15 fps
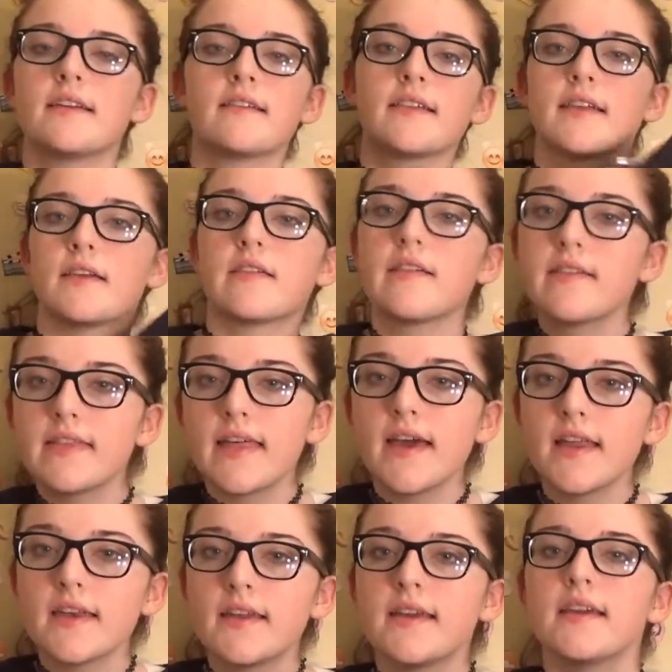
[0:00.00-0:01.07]
don't really agree with
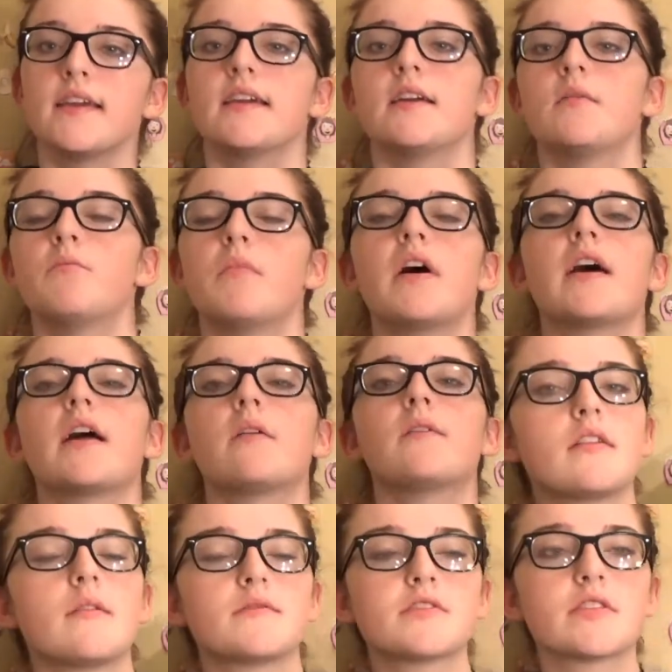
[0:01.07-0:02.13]
that, but
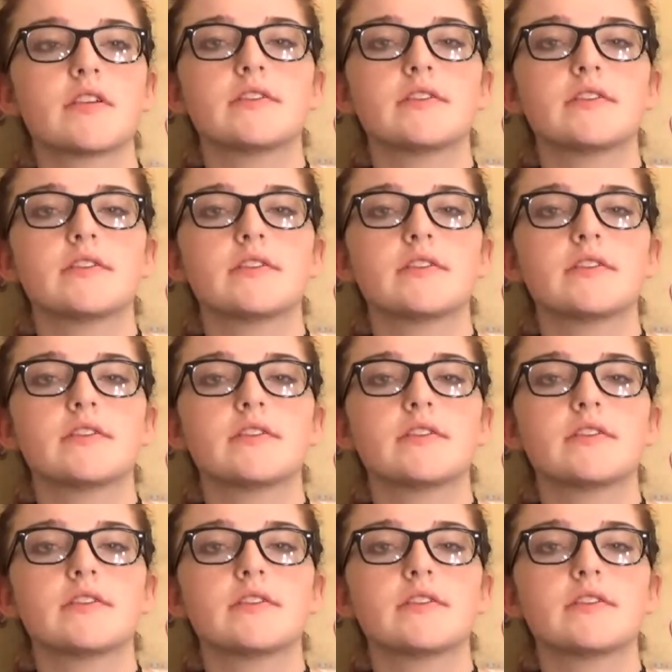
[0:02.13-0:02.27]
I'm still